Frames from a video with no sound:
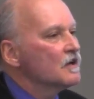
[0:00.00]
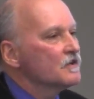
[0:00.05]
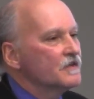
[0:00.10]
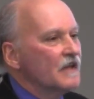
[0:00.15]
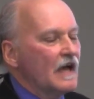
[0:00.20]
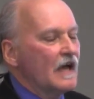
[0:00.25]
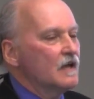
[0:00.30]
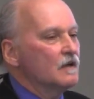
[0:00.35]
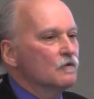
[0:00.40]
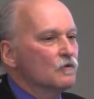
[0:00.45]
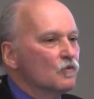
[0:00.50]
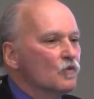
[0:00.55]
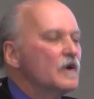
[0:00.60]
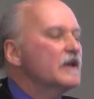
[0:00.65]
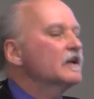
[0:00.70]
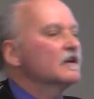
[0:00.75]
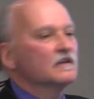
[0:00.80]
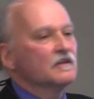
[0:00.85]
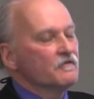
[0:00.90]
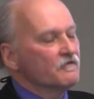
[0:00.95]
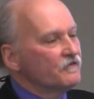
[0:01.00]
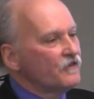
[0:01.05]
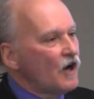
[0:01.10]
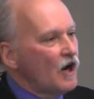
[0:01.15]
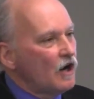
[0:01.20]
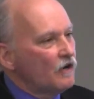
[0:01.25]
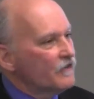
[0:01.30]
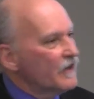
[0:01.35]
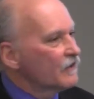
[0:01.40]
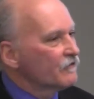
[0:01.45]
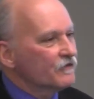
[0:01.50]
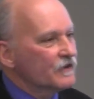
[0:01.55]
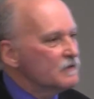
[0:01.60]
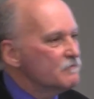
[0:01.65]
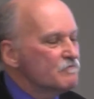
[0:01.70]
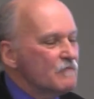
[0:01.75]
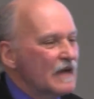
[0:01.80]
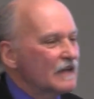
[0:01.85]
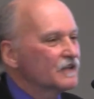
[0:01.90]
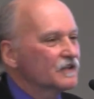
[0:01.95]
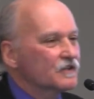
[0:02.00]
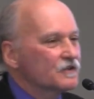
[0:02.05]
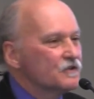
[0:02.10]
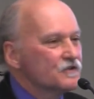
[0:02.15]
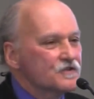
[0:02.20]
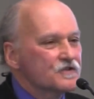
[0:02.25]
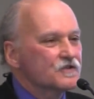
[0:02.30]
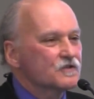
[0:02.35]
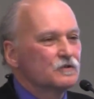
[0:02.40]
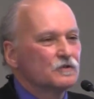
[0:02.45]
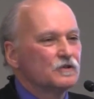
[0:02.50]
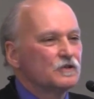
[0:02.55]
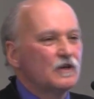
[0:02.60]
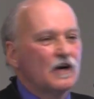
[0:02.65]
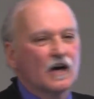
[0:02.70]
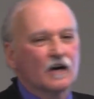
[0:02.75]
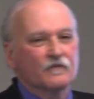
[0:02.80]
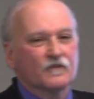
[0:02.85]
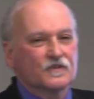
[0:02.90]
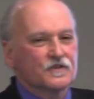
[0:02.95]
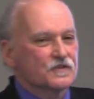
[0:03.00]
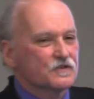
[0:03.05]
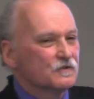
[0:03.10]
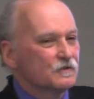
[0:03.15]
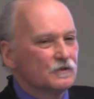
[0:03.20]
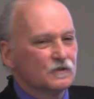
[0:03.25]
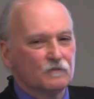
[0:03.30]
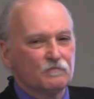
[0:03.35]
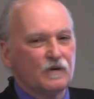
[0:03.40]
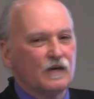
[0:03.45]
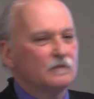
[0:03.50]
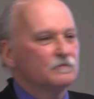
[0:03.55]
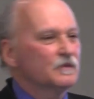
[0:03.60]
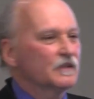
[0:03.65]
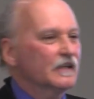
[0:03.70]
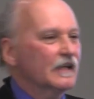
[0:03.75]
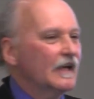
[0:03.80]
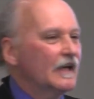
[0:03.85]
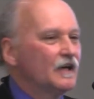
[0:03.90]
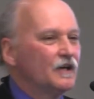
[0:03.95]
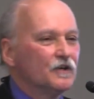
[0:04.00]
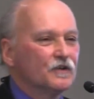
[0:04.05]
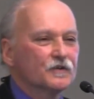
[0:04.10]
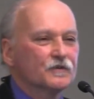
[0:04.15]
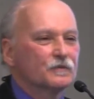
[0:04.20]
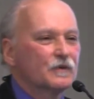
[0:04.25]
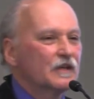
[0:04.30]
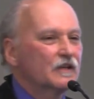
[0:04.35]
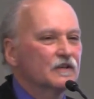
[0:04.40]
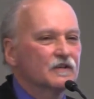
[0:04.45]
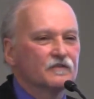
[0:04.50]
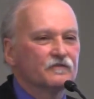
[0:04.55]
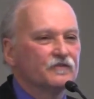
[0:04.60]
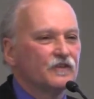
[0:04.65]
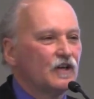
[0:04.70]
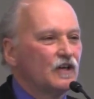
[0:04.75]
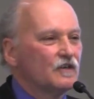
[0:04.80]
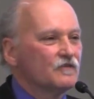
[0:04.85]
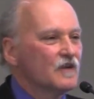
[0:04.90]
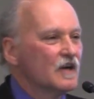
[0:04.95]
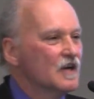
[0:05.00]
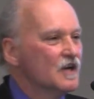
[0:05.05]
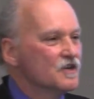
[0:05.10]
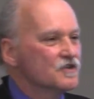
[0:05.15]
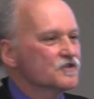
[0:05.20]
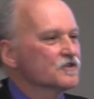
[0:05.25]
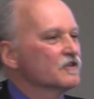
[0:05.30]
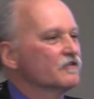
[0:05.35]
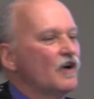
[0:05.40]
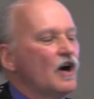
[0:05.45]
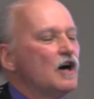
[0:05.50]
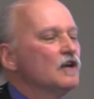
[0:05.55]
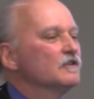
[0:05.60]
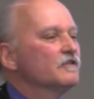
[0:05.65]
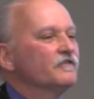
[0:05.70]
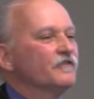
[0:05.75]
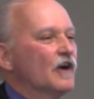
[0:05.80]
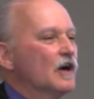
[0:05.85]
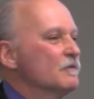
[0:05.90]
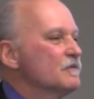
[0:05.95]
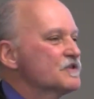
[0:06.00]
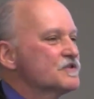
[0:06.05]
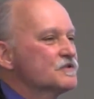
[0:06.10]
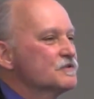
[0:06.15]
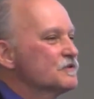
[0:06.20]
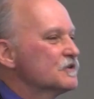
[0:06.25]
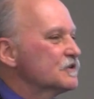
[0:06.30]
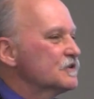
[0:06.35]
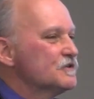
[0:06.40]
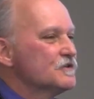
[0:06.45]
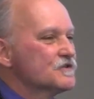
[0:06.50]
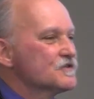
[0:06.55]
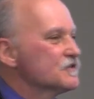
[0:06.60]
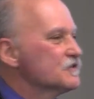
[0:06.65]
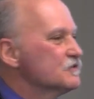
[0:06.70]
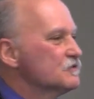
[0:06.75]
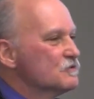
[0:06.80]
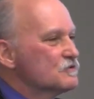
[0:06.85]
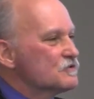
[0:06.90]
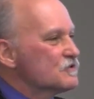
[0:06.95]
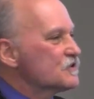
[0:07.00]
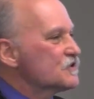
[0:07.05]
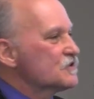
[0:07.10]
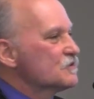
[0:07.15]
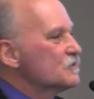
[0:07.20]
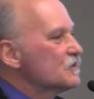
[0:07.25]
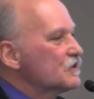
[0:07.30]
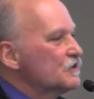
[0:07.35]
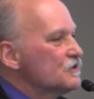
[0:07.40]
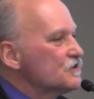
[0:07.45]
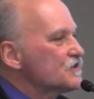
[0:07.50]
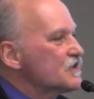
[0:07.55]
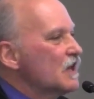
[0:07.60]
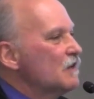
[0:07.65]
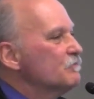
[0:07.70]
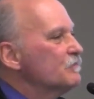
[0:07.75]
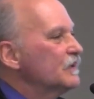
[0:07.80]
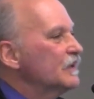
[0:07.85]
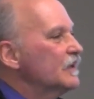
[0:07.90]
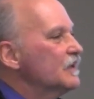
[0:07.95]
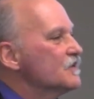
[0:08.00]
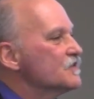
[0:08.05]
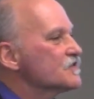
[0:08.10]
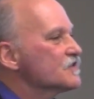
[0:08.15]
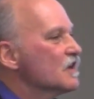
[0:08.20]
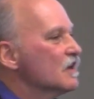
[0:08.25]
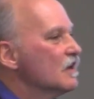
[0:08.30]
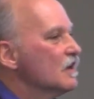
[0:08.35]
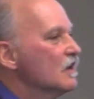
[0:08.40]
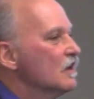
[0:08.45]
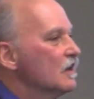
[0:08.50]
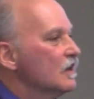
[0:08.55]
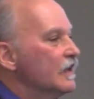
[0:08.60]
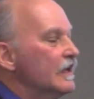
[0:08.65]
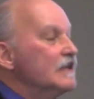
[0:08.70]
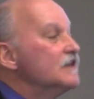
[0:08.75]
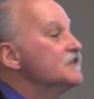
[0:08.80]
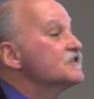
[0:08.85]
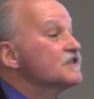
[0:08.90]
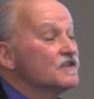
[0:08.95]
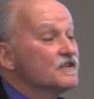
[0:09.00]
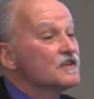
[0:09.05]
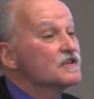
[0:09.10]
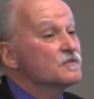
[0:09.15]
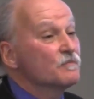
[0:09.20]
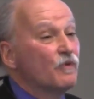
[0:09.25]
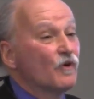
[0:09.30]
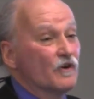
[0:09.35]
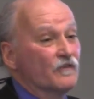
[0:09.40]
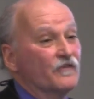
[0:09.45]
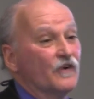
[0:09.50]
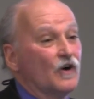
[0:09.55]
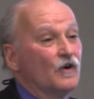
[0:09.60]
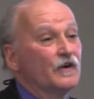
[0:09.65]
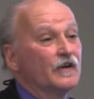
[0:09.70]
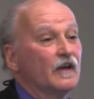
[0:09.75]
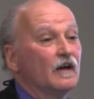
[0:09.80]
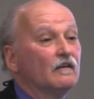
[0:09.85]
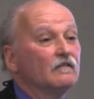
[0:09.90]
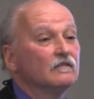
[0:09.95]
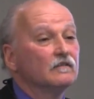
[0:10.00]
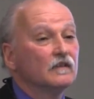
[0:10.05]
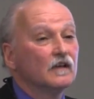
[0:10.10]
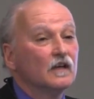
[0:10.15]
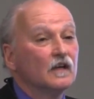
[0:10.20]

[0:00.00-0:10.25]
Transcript: that we could involve every medical school, Harvard School of Public Health, we could involve sort of all the pharmaceuticals and nutraceuticals companies into this portfolio.